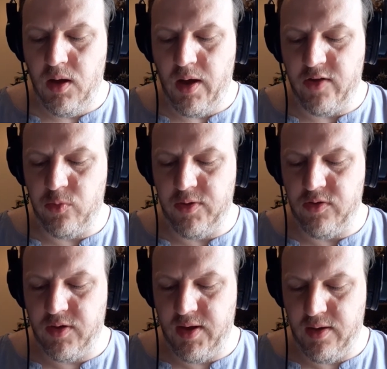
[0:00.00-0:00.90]
As winter
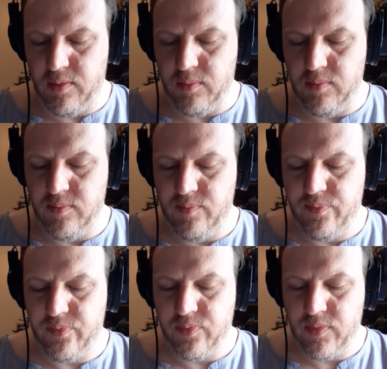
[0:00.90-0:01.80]
came,
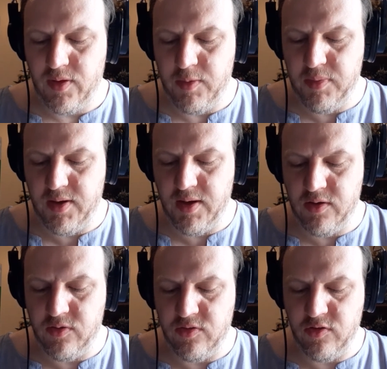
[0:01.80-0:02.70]
he began
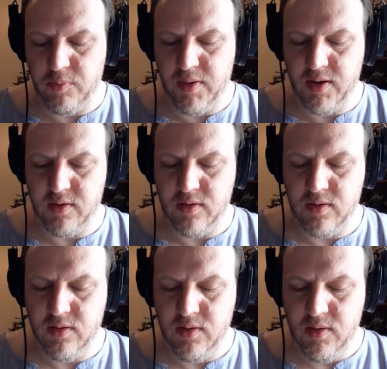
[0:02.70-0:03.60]
to suspect
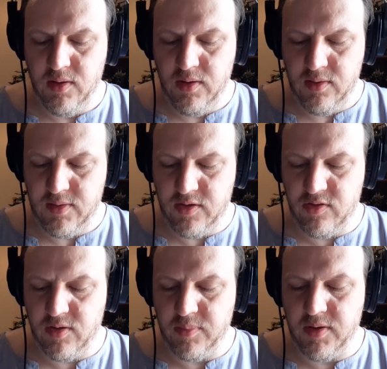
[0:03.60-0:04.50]
that
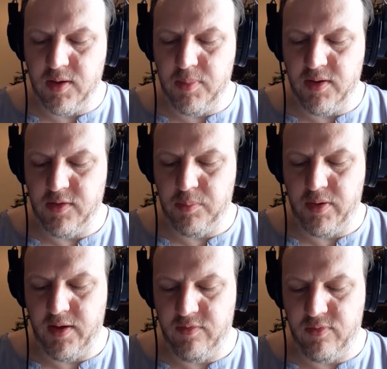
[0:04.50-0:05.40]
something about the
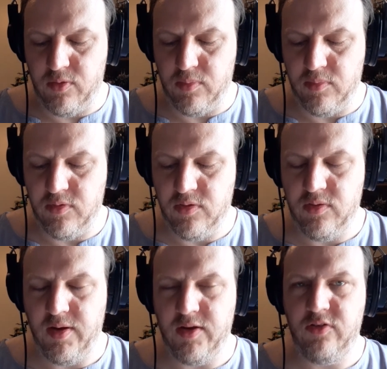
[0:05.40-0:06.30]
platforms
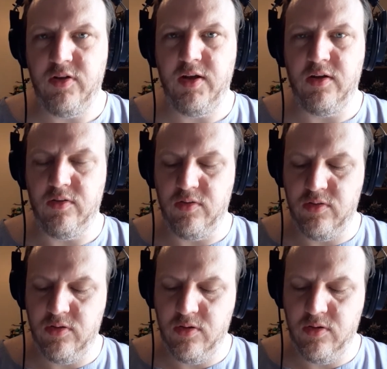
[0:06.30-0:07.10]
had changed.